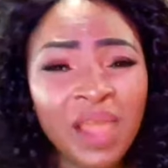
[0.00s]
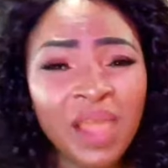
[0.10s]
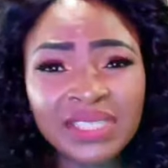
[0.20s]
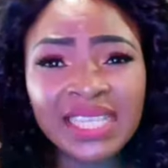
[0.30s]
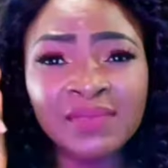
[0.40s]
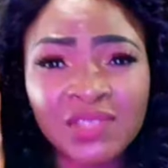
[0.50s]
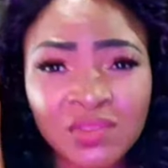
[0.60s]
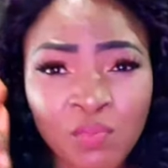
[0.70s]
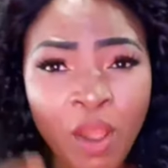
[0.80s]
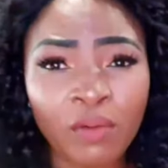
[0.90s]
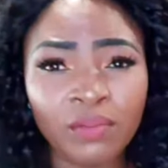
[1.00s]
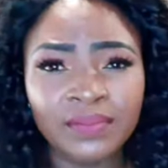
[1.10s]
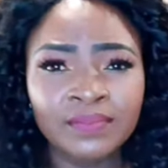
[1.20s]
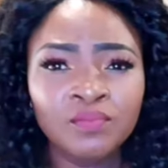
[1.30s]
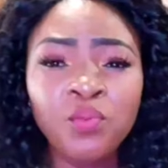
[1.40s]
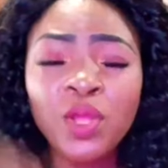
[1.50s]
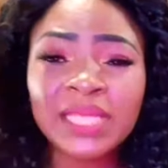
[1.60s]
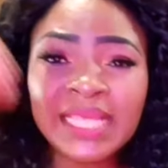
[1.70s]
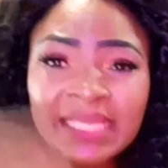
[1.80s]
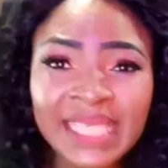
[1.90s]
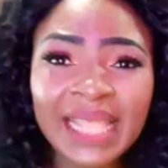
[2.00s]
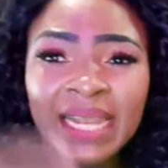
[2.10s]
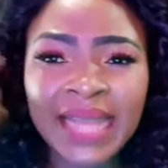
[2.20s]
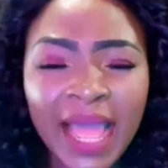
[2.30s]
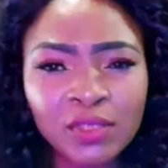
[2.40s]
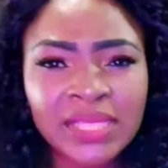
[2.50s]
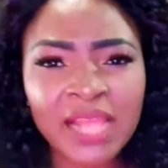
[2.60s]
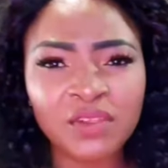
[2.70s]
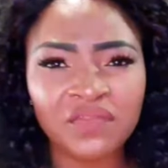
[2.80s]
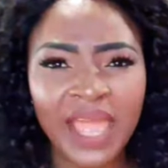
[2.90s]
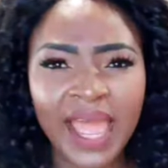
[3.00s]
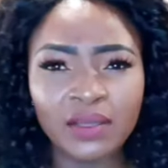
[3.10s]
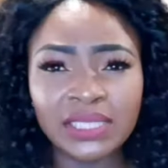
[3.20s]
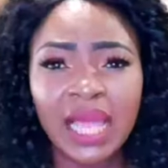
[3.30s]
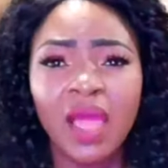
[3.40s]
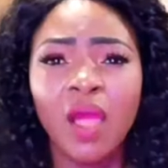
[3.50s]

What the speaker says: both inside and outside of the house. What happened?